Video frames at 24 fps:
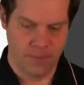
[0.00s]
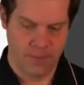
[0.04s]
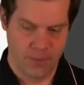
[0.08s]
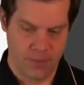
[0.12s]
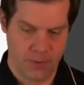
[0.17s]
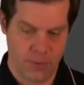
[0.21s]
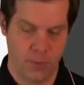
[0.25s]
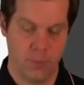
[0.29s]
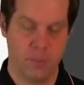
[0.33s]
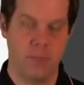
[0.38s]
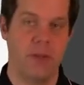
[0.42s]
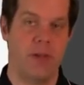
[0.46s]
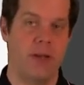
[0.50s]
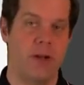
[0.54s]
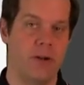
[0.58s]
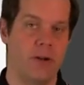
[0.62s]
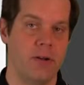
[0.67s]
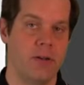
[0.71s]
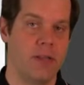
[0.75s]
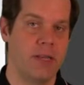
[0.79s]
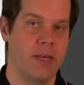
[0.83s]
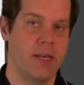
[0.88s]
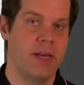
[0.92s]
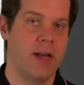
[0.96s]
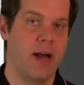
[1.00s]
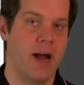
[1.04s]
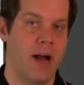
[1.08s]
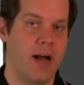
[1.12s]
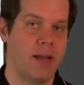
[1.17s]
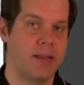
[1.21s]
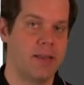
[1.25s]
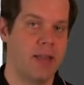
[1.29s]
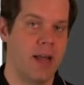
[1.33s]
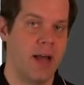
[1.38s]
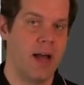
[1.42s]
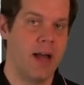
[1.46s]
through purely
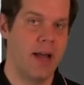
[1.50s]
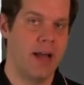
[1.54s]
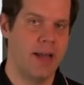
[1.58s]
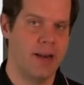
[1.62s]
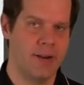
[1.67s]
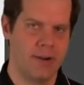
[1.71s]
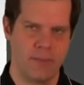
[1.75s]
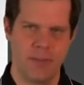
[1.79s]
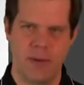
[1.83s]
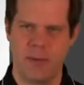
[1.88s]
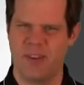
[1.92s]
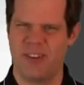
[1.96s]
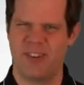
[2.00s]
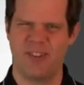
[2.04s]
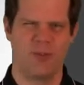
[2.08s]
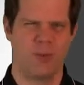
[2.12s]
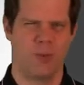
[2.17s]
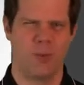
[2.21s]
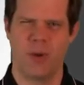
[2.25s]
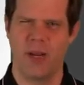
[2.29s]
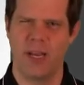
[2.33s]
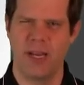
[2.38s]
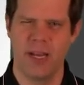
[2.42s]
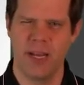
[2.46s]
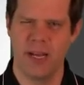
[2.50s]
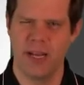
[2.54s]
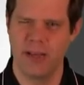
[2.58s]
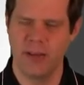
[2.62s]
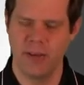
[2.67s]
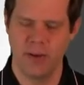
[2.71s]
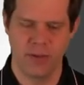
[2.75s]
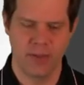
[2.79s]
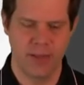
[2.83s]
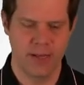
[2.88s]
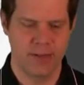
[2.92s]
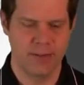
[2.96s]
online or maybe just
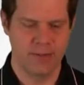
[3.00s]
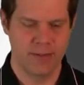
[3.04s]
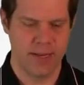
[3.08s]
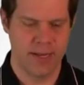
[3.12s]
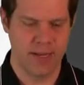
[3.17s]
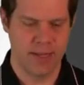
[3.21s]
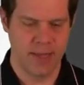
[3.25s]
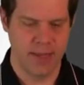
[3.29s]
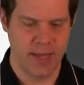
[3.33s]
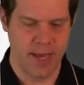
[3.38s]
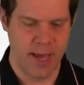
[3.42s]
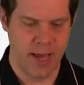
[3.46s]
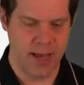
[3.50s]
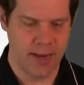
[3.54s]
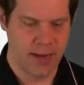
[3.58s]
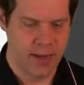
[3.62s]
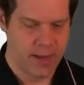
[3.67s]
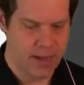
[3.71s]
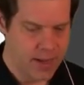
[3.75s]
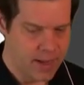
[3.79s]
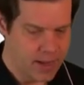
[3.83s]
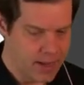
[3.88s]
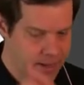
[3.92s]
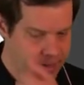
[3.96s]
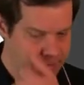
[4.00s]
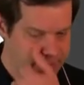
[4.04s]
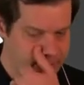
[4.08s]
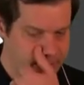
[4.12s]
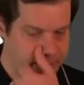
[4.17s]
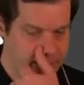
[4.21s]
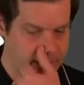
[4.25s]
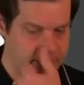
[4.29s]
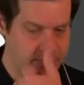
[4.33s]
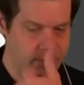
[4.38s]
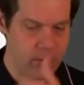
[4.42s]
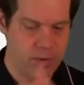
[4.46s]
reading, things like that, is
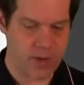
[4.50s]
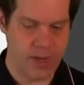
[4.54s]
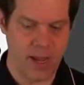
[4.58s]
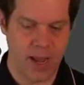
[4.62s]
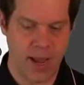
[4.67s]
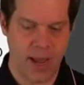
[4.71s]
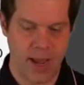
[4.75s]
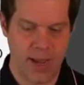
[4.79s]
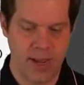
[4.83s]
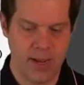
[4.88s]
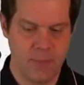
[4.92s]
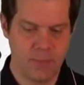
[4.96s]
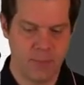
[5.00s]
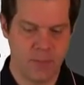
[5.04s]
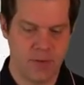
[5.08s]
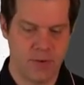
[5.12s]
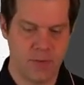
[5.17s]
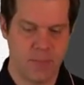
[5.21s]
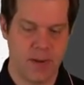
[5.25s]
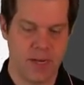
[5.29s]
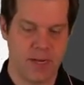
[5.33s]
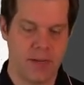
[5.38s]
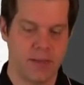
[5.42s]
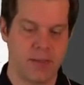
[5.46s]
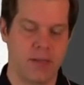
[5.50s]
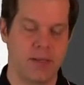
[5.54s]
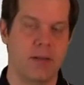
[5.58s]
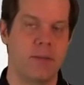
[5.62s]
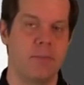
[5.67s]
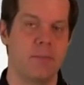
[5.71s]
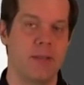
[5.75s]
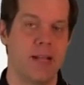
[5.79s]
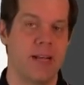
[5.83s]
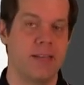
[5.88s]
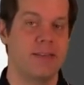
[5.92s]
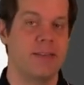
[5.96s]
sometimes okay, depending on the
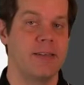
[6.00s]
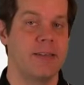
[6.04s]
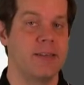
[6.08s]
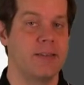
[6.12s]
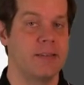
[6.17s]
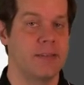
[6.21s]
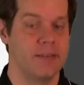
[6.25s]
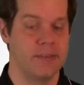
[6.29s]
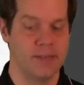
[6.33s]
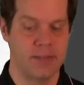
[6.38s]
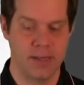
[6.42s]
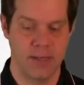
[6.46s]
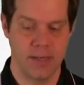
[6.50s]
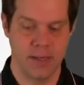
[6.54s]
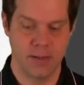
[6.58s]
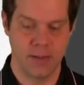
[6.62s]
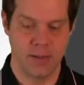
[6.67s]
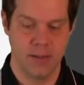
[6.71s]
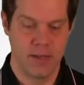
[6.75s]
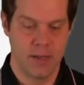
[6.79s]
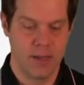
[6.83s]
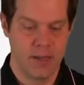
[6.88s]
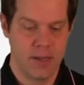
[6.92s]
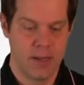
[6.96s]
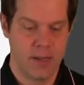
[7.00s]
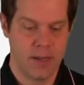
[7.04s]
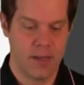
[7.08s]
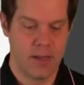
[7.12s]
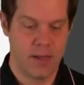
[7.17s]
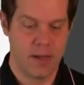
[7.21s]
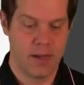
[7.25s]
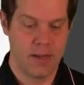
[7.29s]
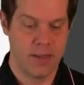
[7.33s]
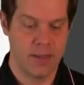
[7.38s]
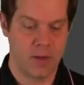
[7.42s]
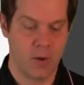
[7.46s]
complexity and the skill
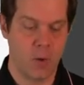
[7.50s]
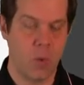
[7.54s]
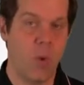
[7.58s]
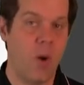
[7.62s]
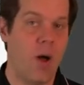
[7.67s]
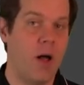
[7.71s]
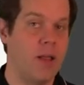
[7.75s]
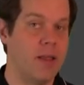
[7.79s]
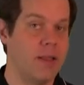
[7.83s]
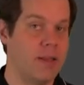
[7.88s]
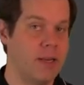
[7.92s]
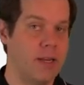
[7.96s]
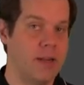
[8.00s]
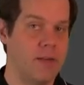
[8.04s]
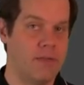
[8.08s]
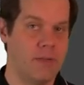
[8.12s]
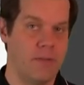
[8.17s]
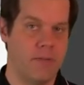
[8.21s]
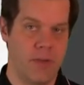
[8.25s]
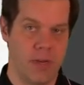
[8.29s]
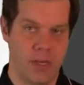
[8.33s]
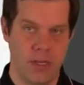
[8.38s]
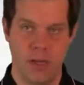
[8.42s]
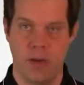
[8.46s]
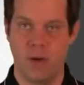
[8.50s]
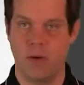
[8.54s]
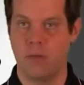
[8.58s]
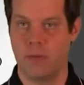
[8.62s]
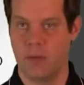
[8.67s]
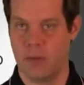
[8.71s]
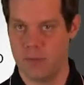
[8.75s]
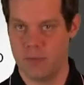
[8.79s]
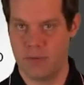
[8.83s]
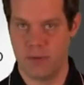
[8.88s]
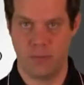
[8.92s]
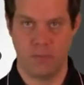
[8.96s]
and the quality of the video.
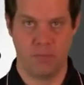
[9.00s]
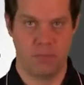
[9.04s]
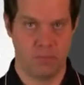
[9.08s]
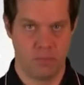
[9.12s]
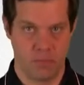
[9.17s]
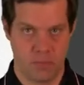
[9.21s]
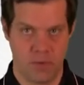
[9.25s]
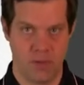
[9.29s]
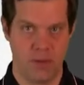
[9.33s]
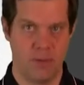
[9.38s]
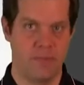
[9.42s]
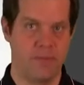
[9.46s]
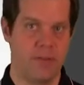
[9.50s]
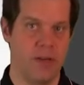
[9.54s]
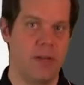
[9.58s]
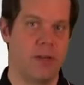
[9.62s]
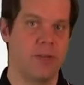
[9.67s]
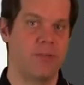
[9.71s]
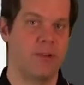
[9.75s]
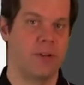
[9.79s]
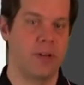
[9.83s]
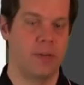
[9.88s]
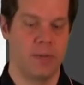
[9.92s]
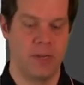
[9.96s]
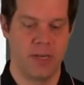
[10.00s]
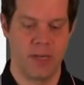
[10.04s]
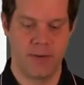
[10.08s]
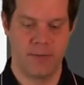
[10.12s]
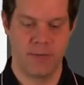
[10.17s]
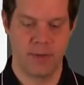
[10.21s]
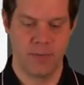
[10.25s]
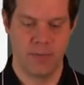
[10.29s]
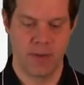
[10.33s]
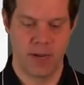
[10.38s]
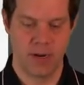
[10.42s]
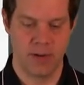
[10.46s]
Some videos are going to be
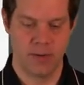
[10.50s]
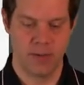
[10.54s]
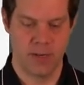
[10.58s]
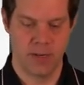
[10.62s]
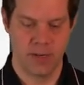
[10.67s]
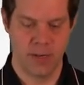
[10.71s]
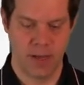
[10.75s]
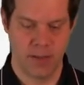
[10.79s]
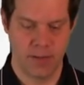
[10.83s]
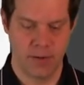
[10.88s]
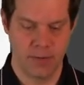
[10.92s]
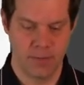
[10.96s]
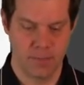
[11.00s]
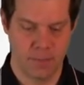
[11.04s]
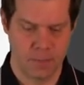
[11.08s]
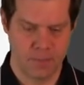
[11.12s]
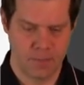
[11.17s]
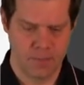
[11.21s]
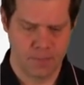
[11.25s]
definitely better than others,